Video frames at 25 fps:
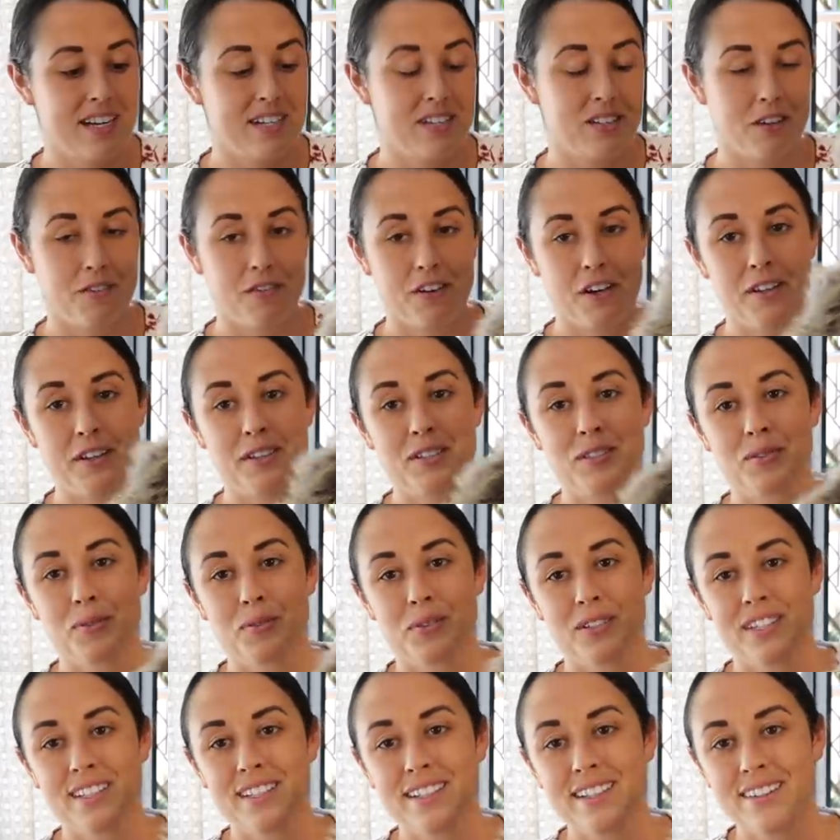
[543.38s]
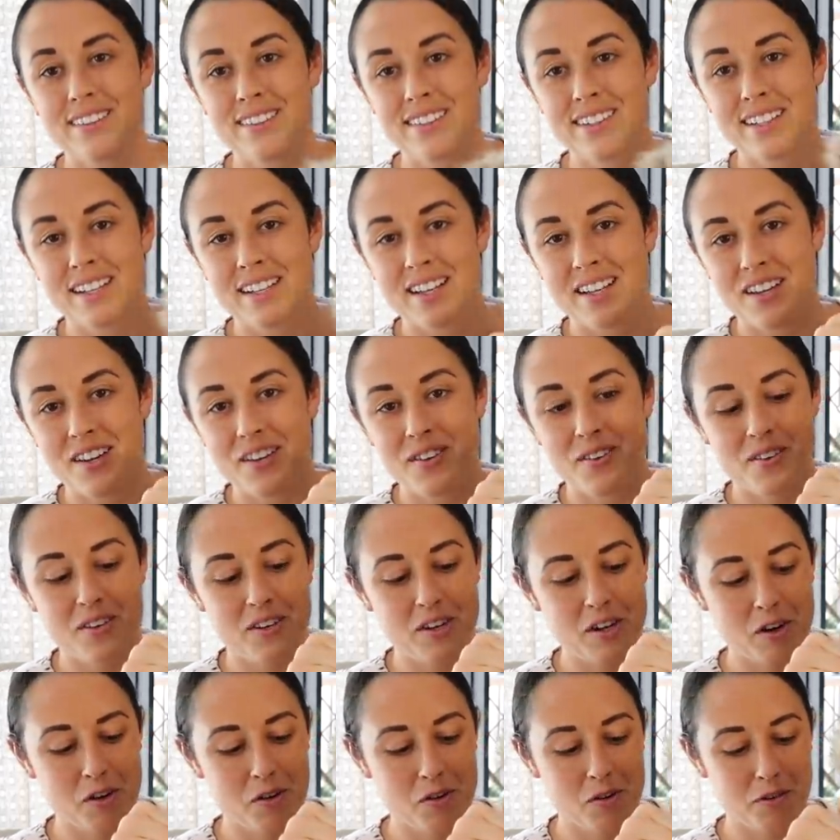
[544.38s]
So I found this really, really cute
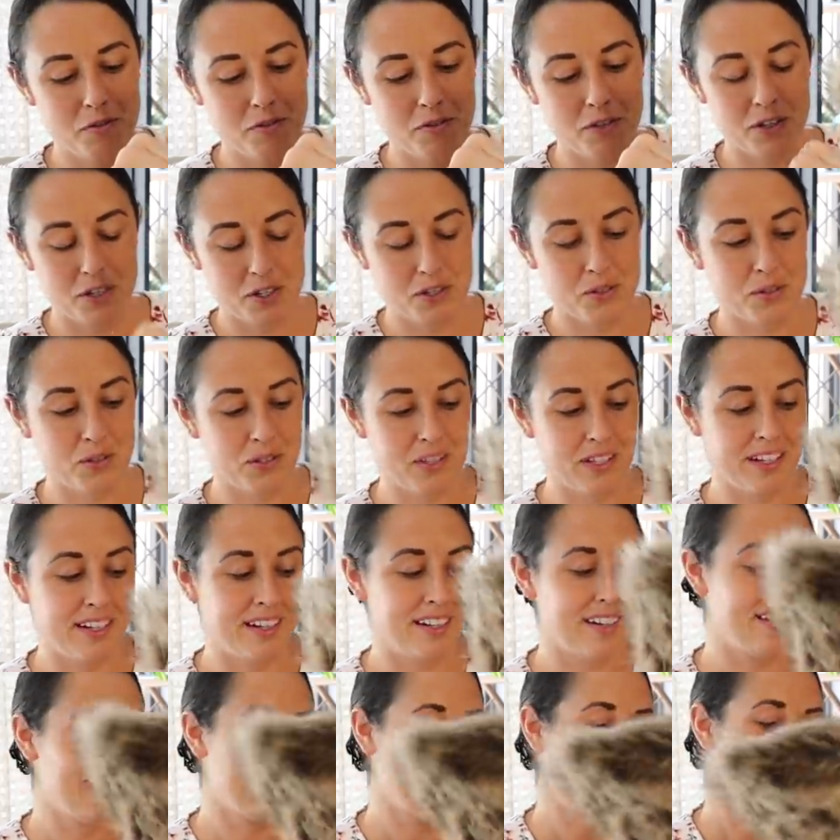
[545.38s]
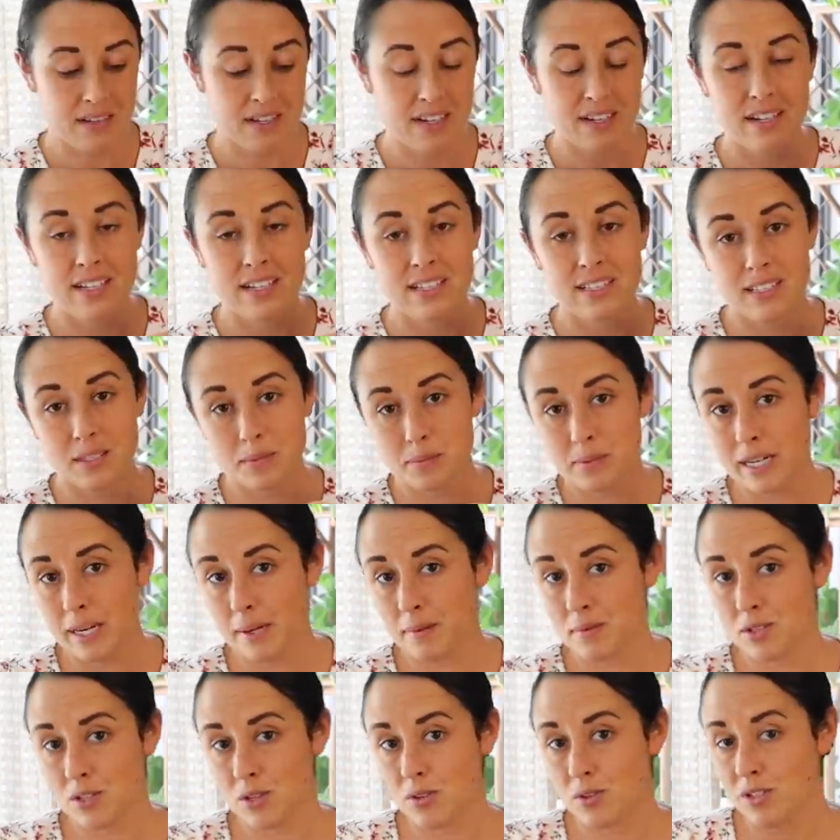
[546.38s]
coat for Oakland.
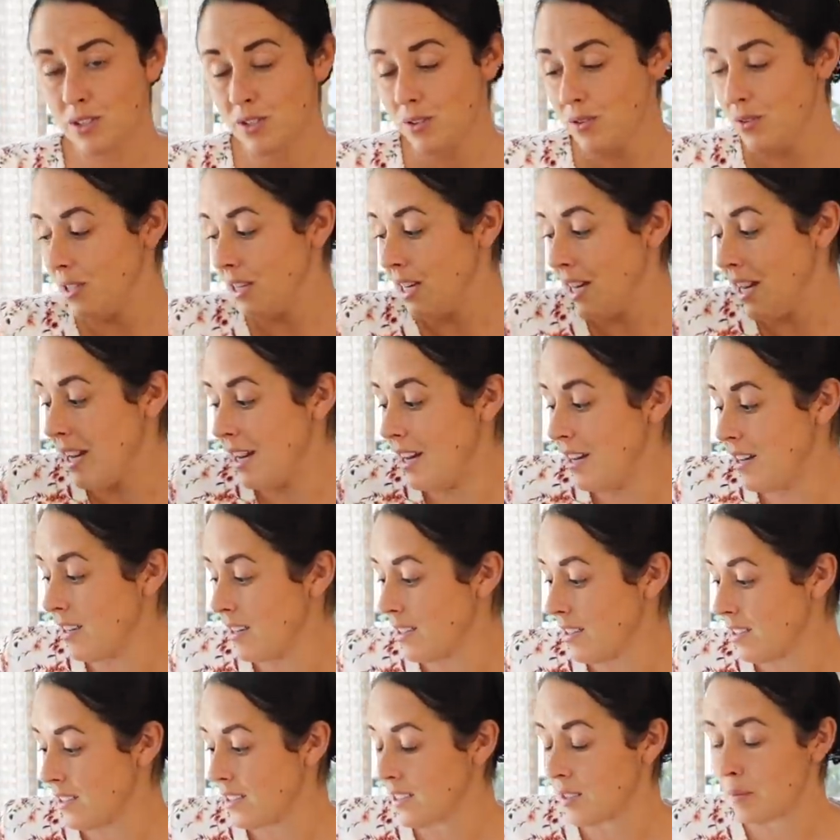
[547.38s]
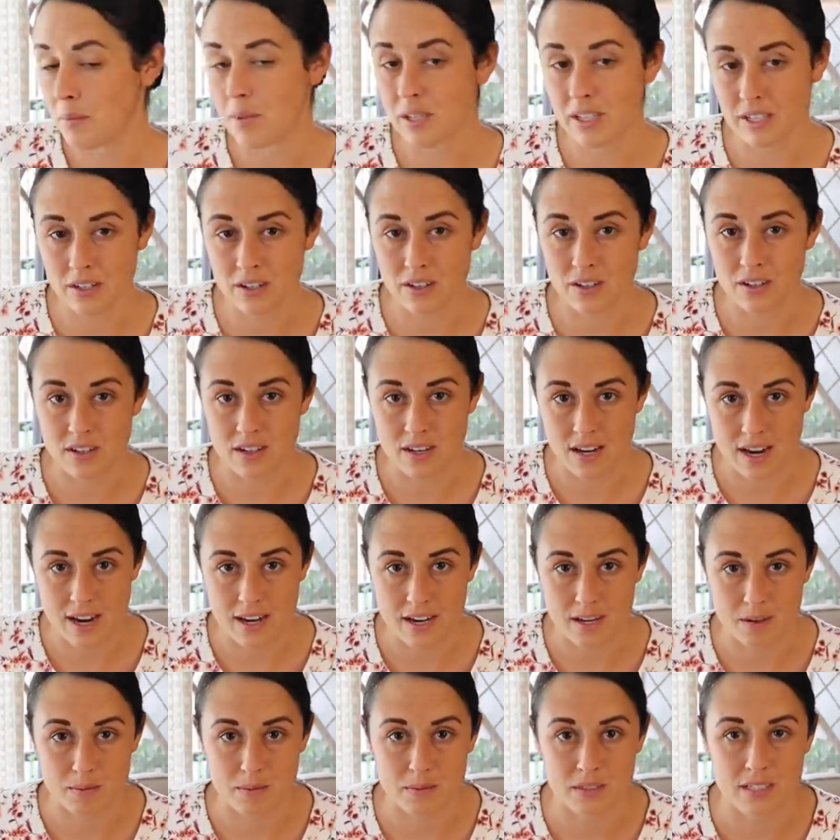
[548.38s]
Sometimes you do need some thicker
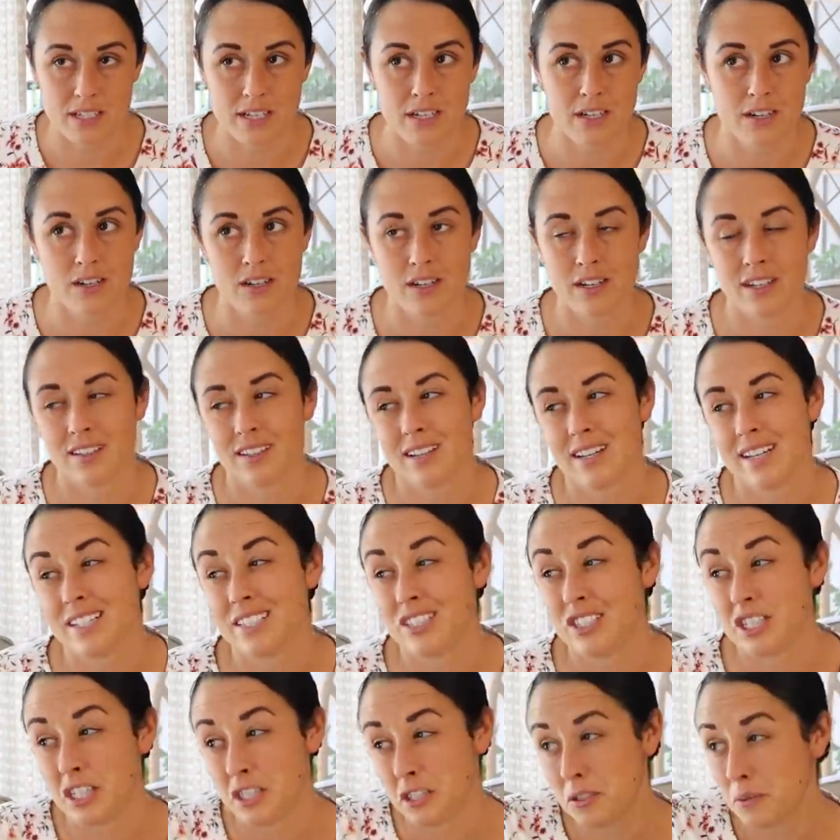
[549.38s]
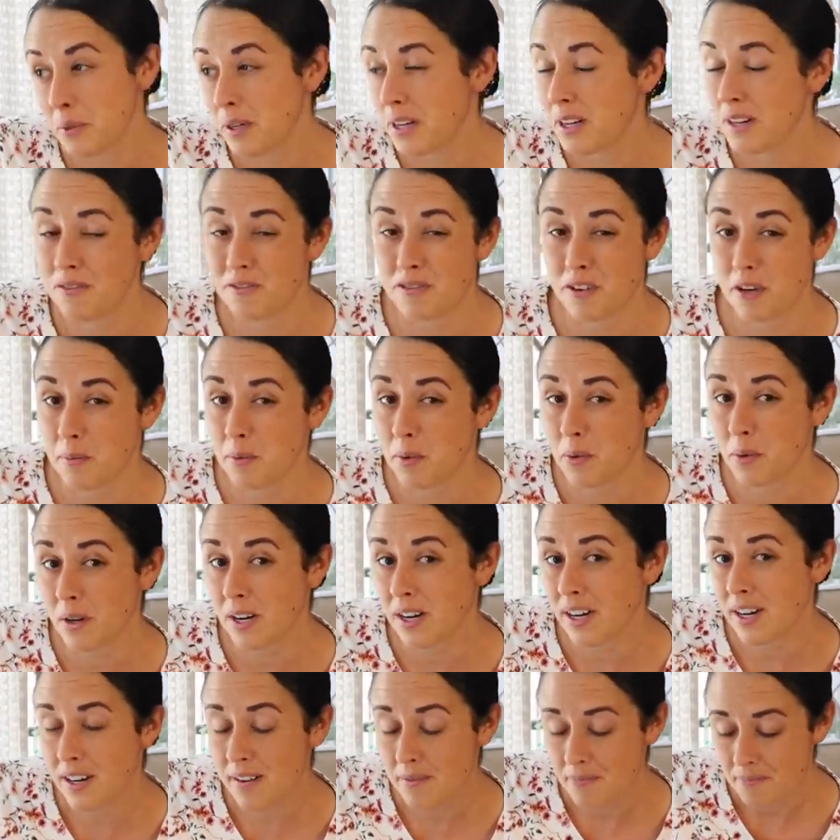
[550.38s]
items here in like January and
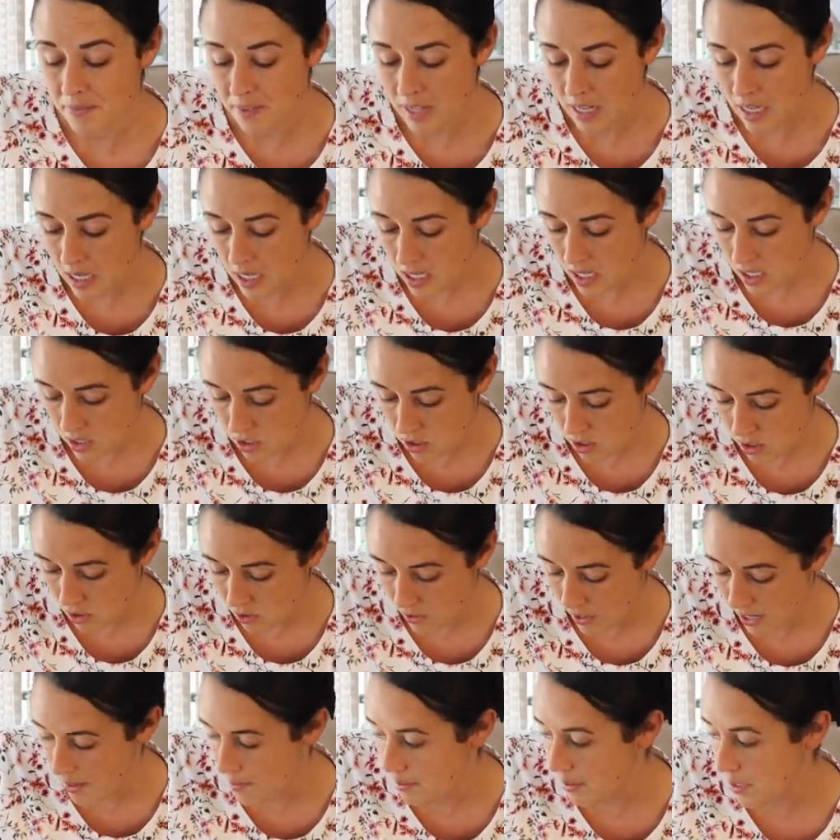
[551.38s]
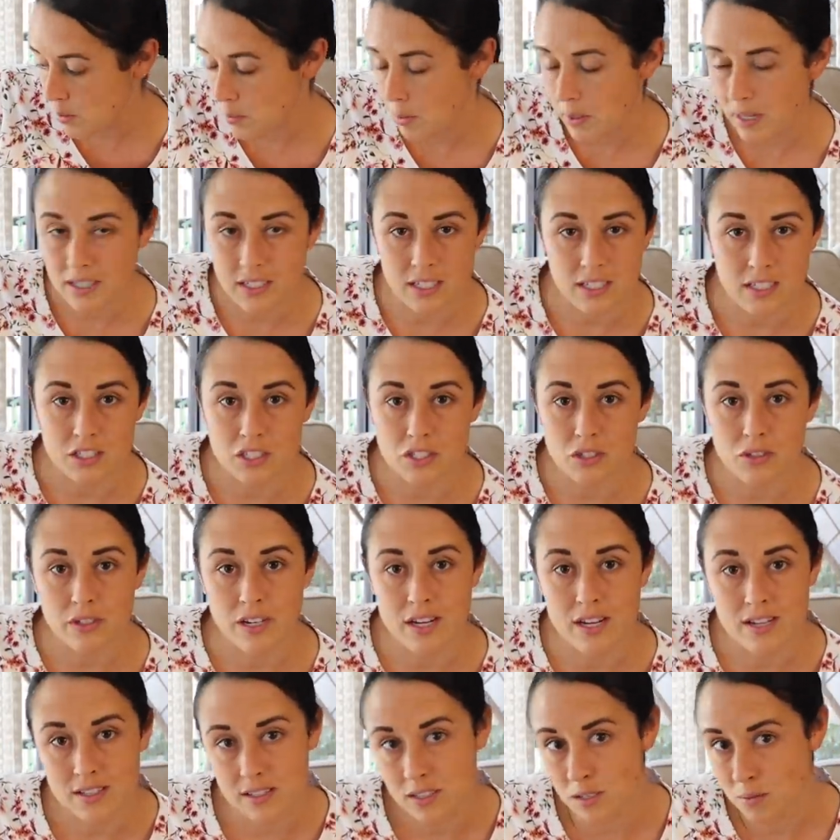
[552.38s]
February, so I'm expecting she'll
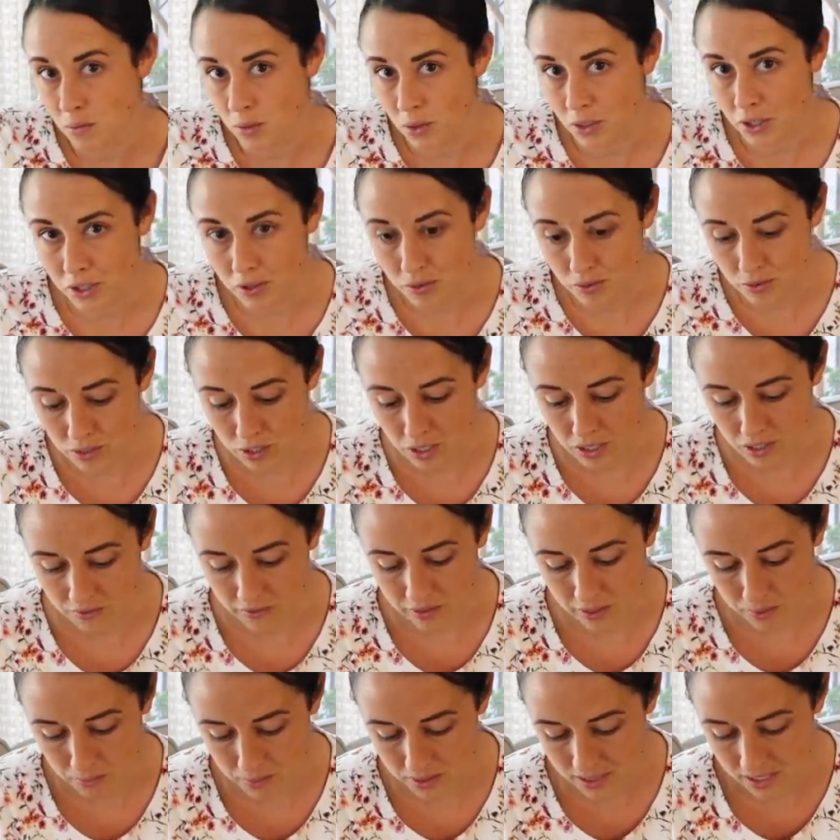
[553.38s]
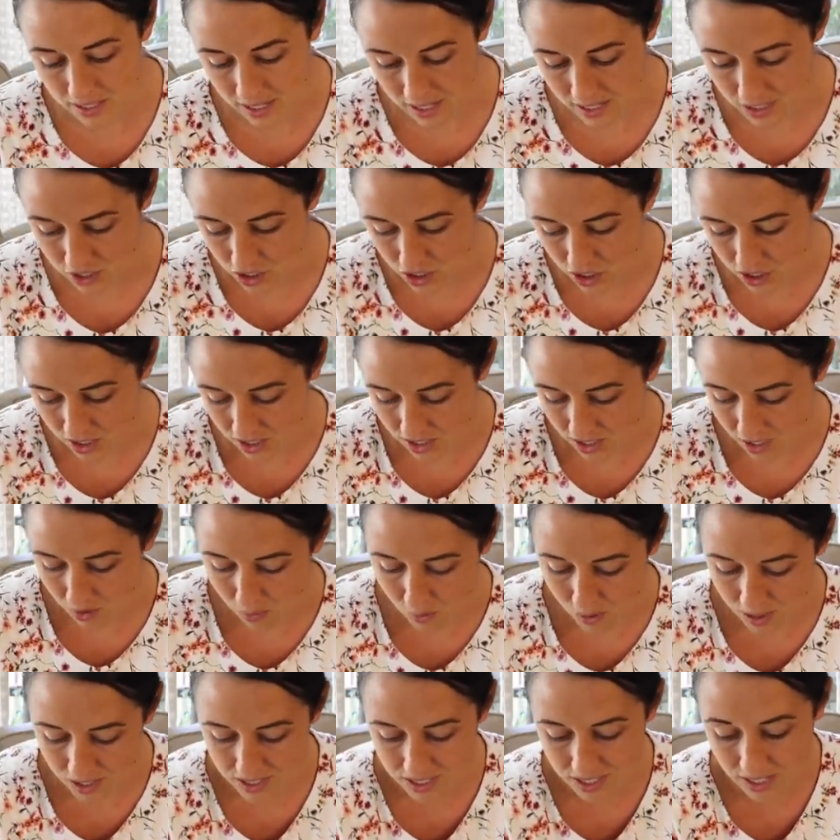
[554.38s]
get some more use out of it besides just
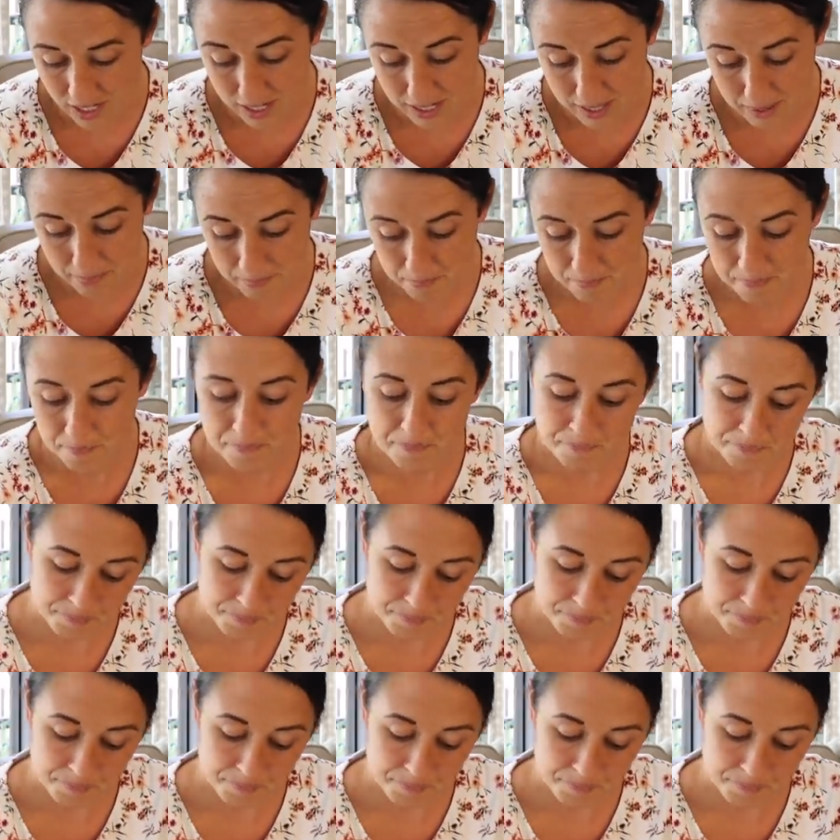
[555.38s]
that one time.